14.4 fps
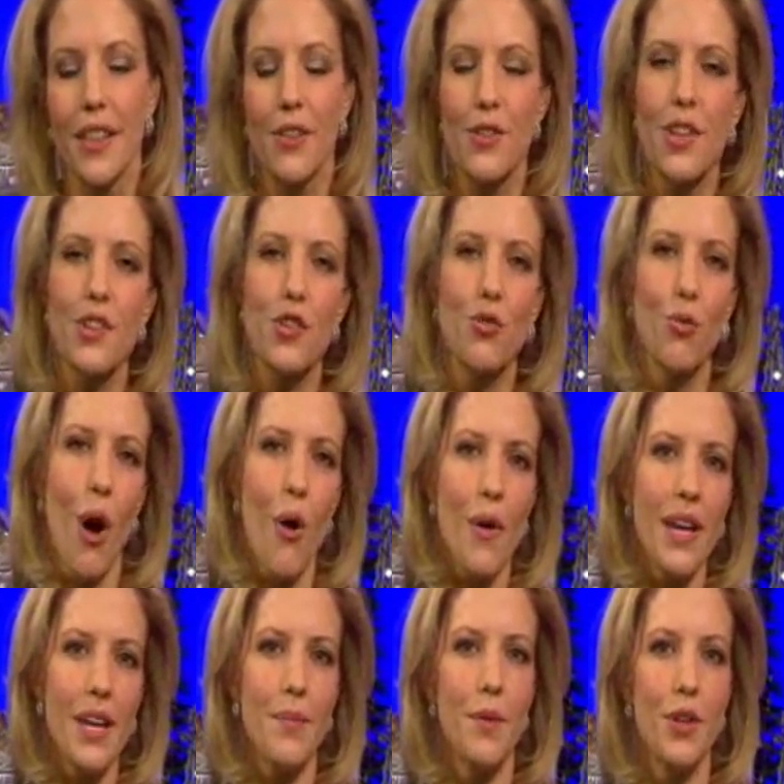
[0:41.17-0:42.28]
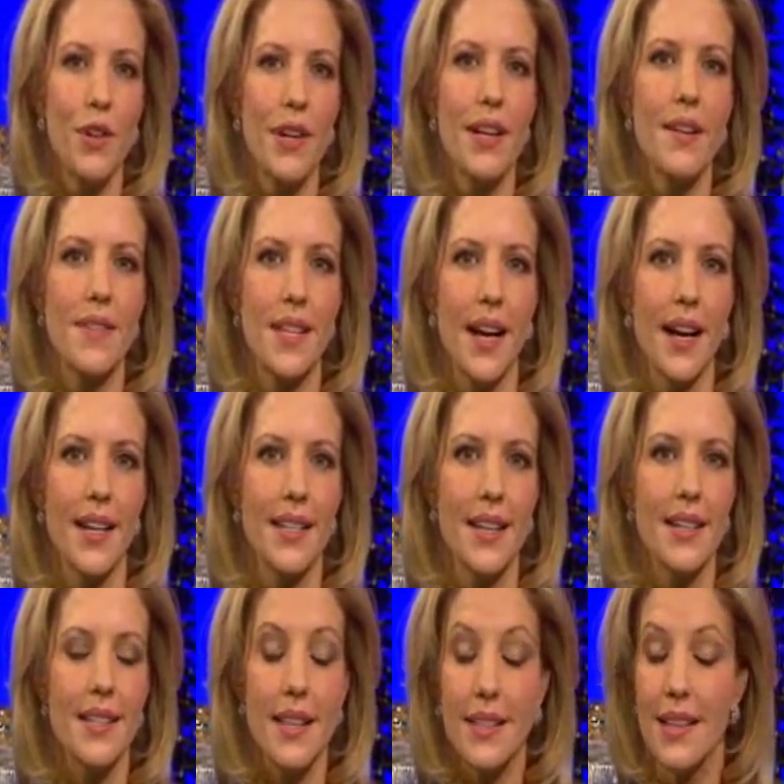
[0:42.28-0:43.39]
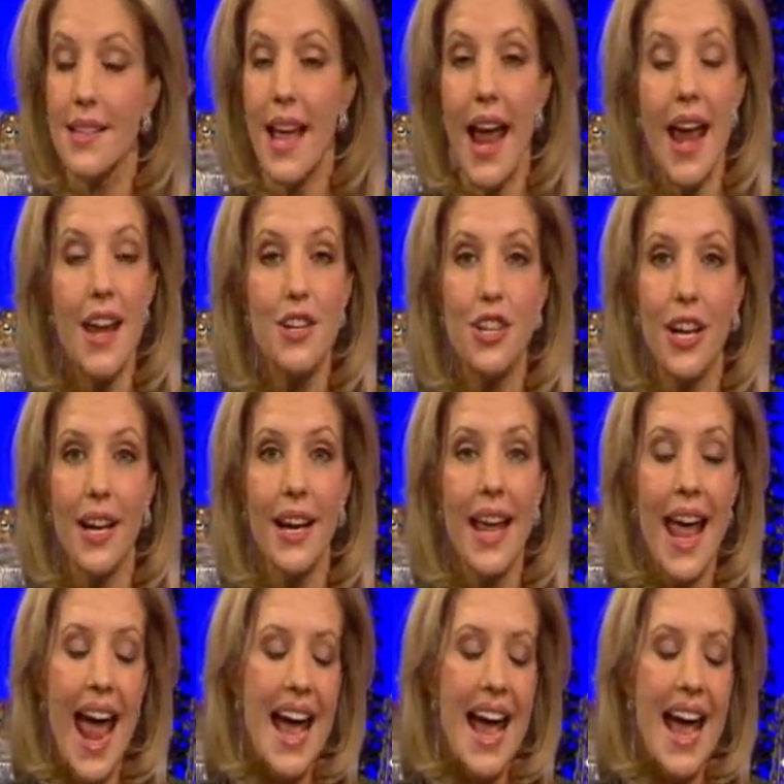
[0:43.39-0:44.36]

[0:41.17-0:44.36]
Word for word: that there's this growing community of scientists that sees aging